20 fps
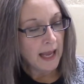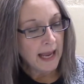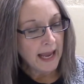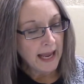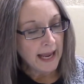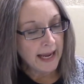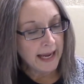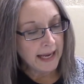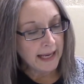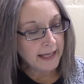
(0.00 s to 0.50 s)

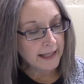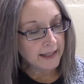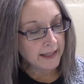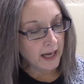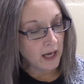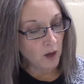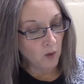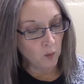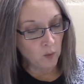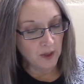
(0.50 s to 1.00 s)
And
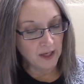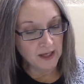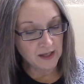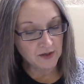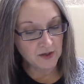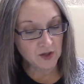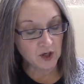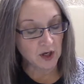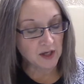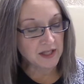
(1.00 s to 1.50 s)
we're going to
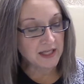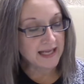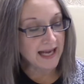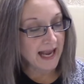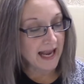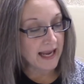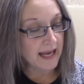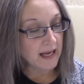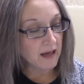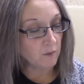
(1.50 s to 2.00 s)
start
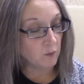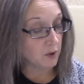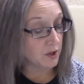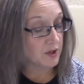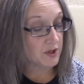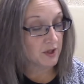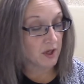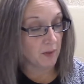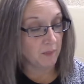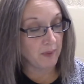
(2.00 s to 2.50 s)
today. We're
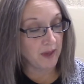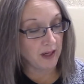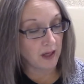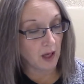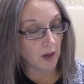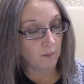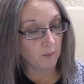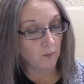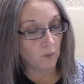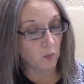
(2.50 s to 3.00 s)
just going to pick
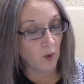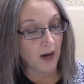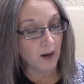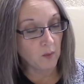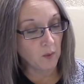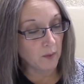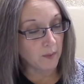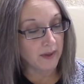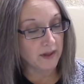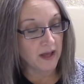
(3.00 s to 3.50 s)
up right
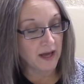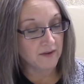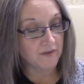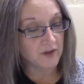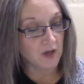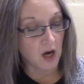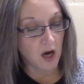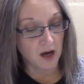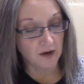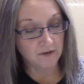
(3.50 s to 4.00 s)
where we left
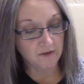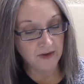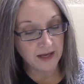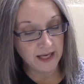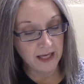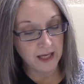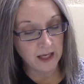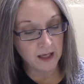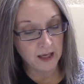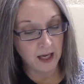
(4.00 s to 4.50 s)
off
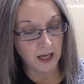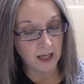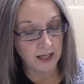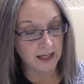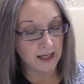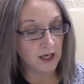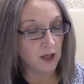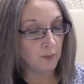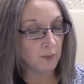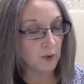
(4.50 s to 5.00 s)
in
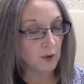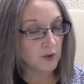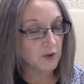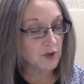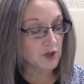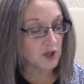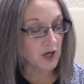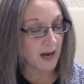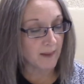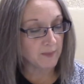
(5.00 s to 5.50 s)

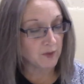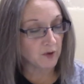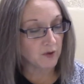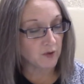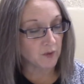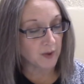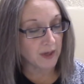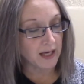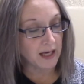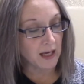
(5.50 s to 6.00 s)
Hebrews chapter
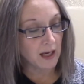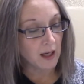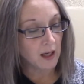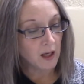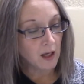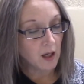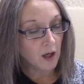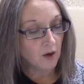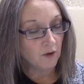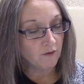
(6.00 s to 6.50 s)
3,
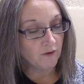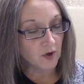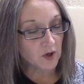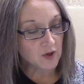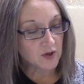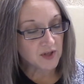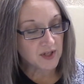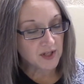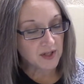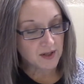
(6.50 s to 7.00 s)

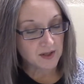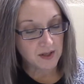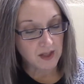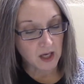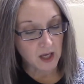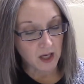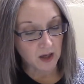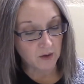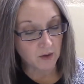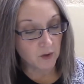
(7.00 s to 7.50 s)
verses
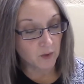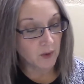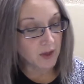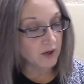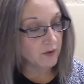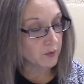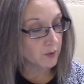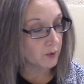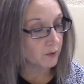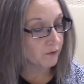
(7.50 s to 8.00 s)
3
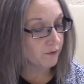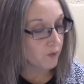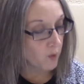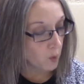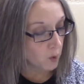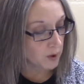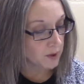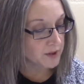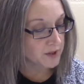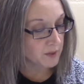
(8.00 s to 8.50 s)
through
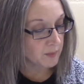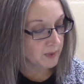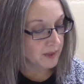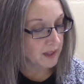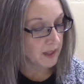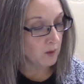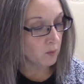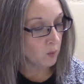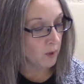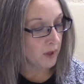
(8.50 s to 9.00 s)
4 to
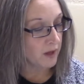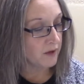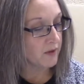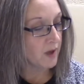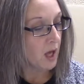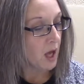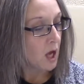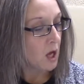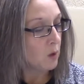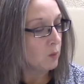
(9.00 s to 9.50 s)
begin with,
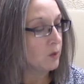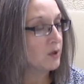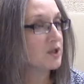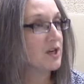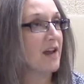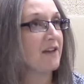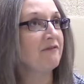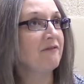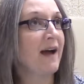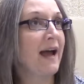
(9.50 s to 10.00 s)
which
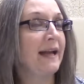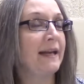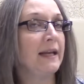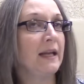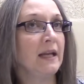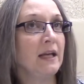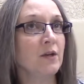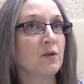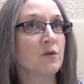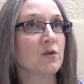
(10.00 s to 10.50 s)
I find
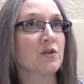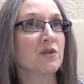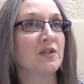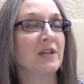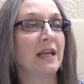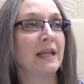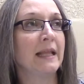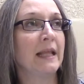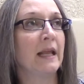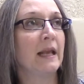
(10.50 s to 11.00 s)

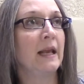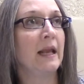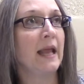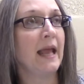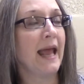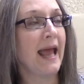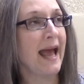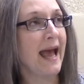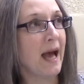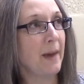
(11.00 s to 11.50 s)
interesting that
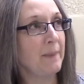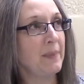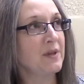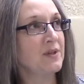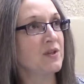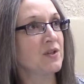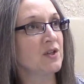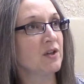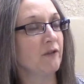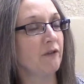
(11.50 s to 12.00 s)
it
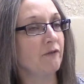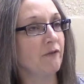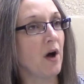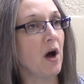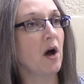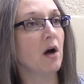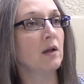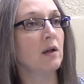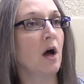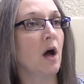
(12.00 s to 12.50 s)
happens to
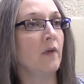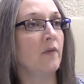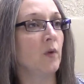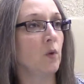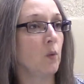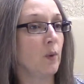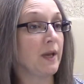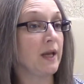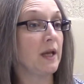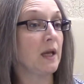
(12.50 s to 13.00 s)
fall on the
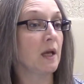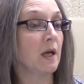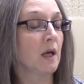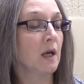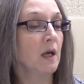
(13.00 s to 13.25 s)
week